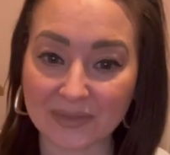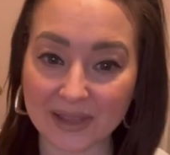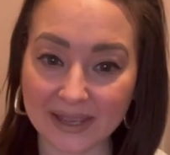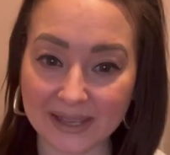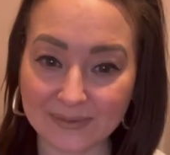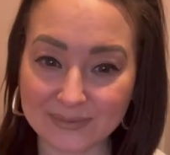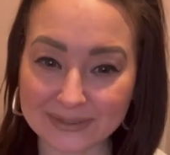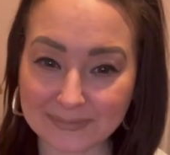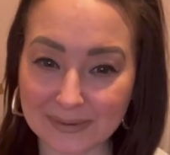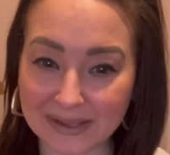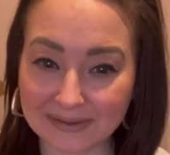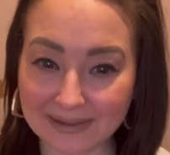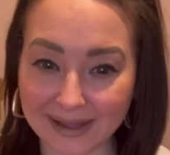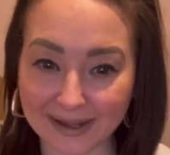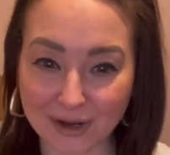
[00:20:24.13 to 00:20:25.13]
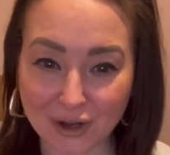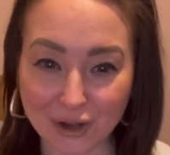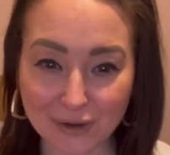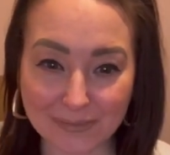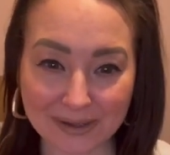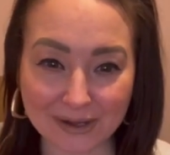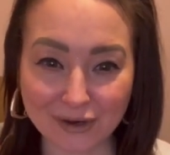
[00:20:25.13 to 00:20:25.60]
It was a bit
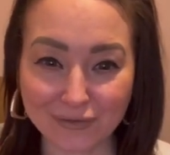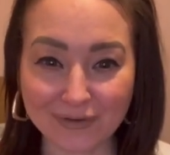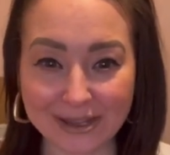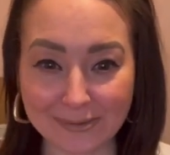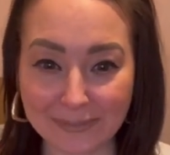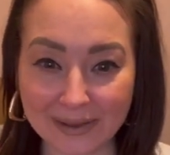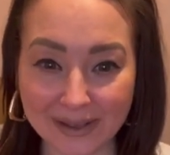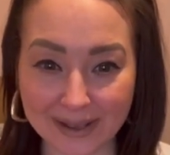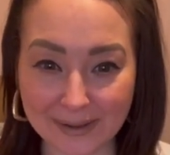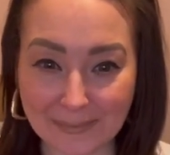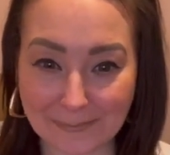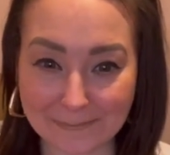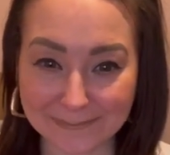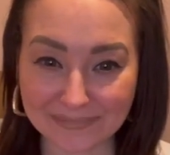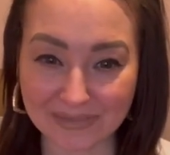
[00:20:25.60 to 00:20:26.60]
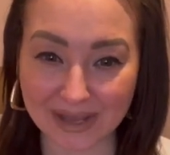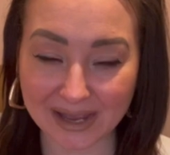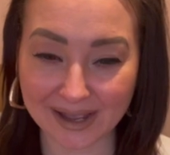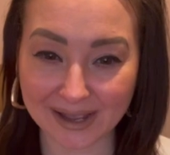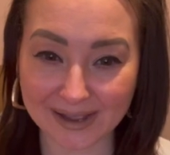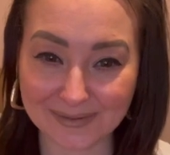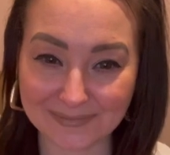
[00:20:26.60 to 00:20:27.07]
creepy.
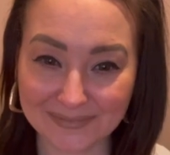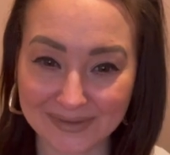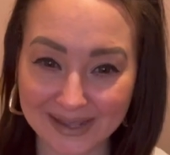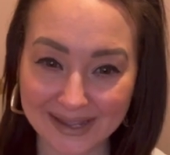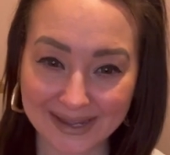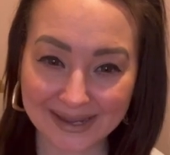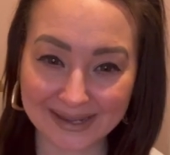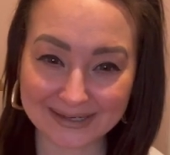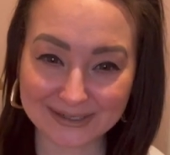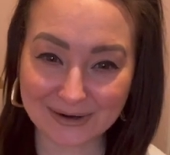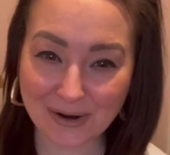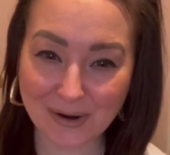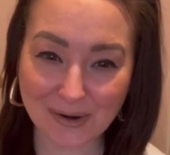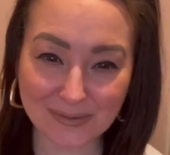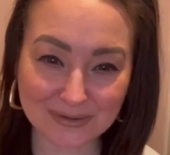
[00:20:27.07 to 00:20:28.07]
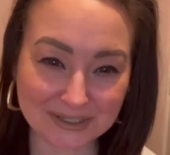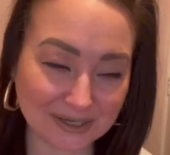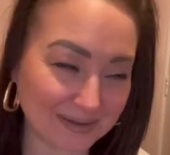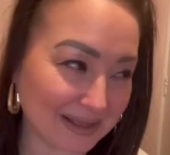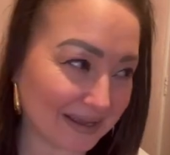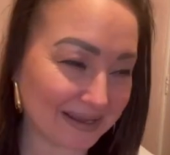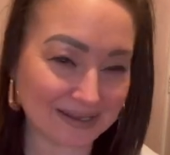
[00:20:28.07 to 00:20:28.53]
He'd go to
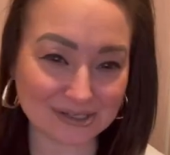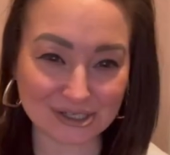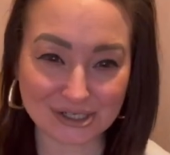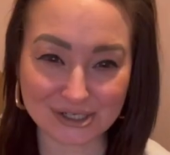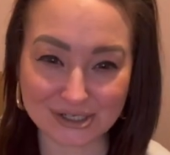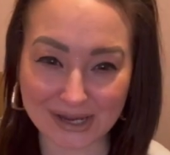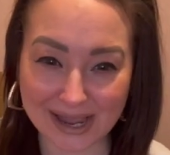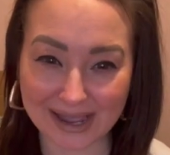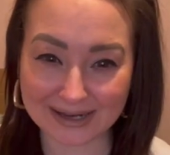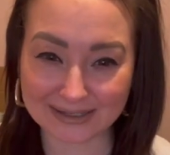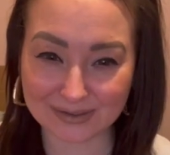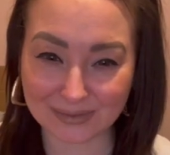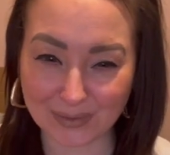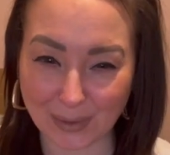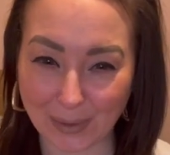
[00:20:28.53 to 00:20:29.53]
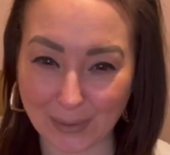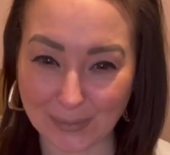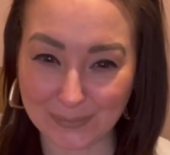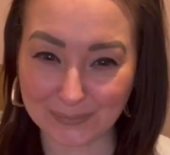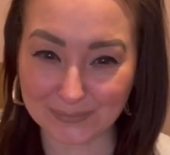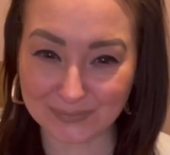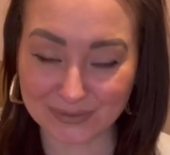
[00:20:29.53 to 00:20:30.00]
like his shed
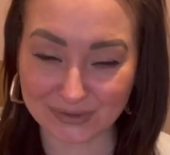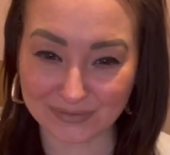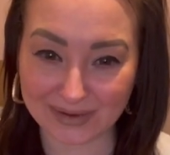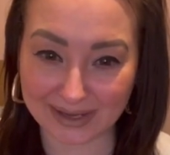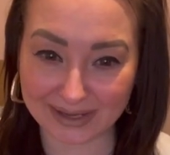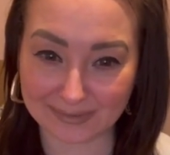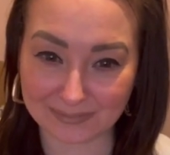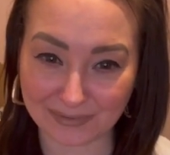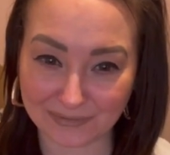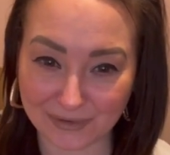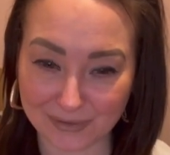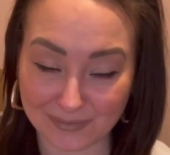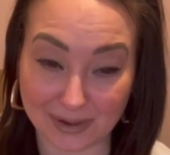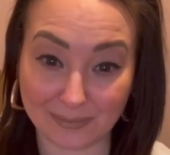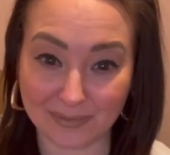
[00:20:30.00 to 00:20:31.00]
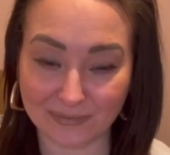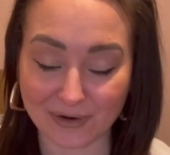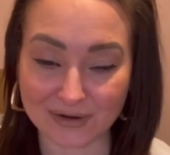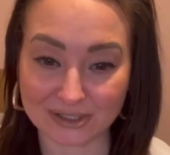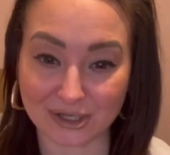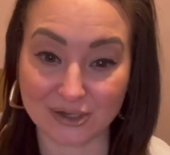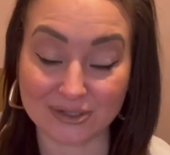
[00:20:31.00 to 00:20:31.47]
before
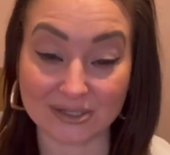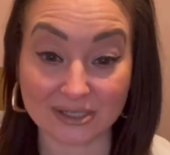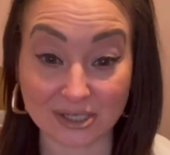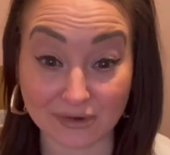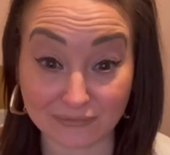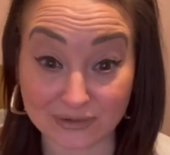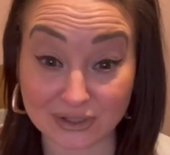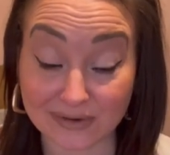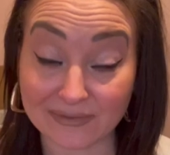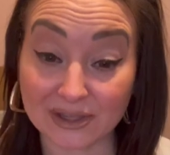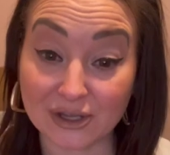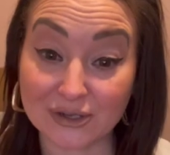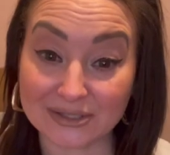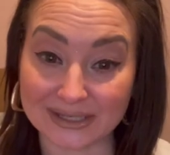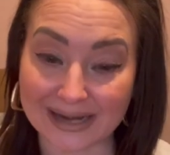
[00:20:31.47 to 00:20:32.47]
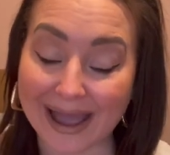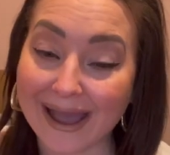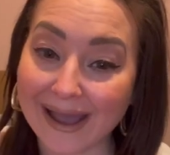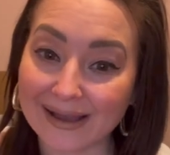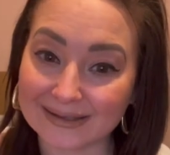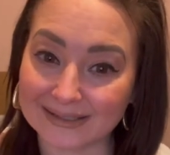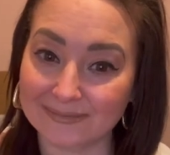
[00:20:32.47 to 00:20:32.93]
executions. He generally used an
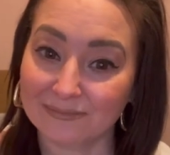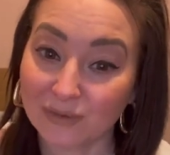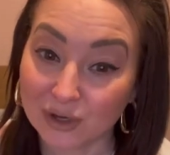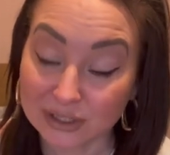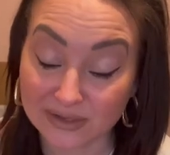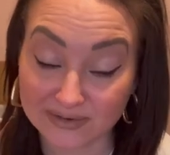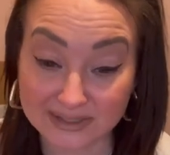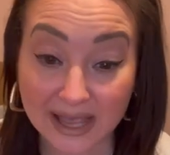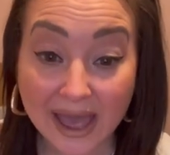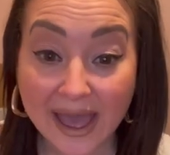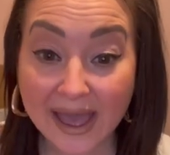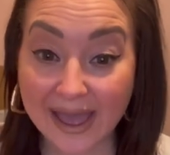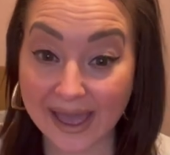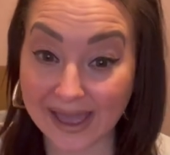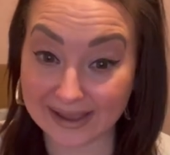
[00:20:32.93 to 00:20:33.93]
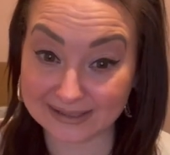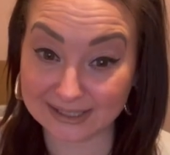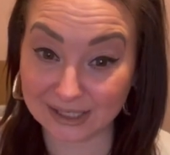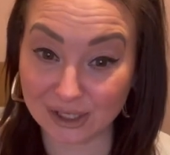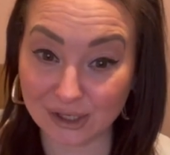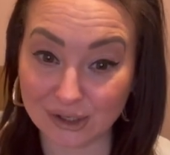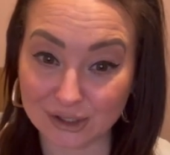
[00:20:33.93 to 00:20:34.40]
axe in most of his
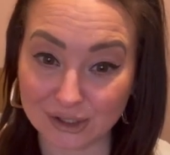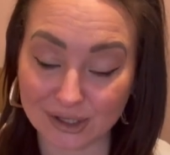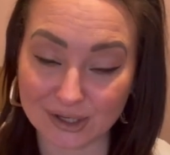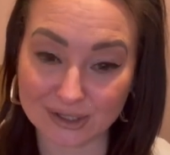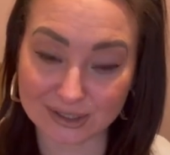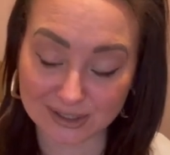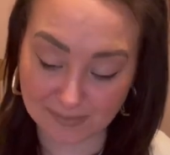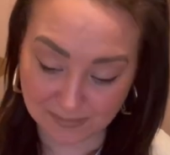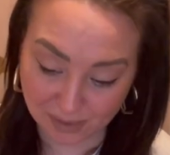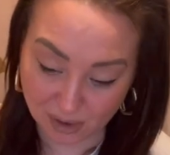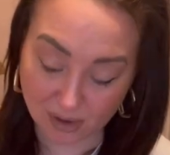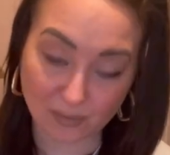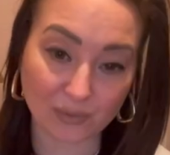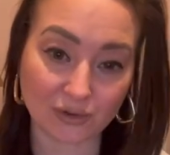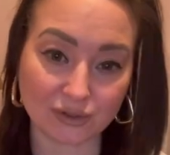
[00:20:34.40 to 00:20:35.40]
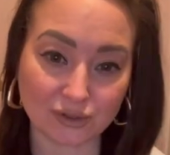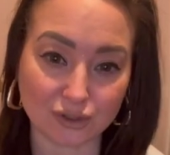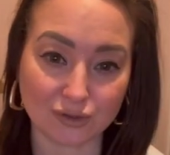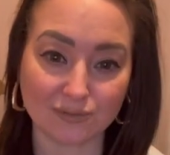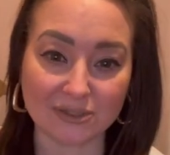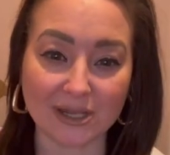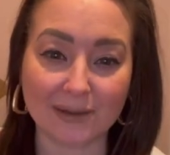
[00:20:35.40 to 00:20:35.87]
executions, but would
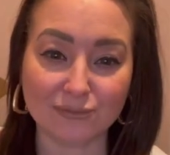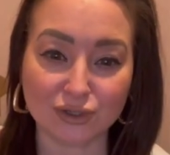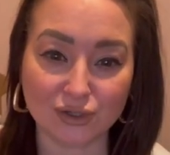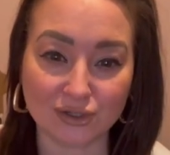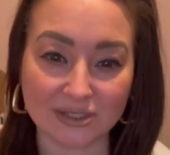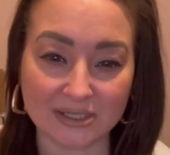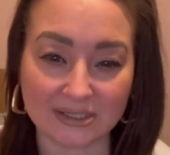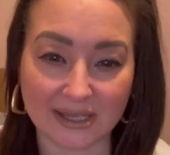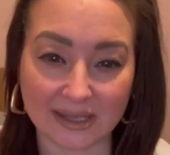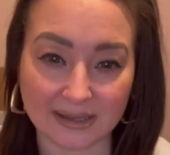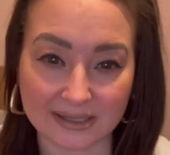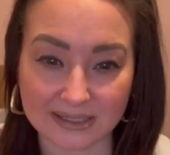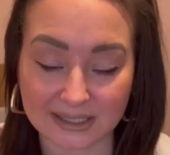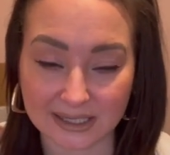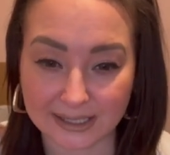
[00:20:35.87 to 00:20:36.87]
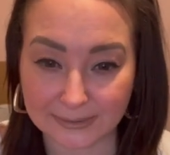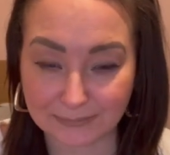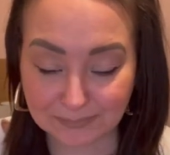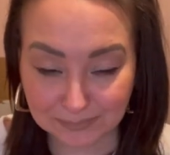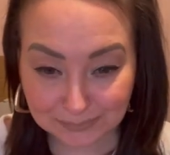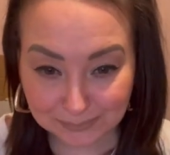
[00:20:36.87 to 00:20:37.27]
sometimes use his guillotine.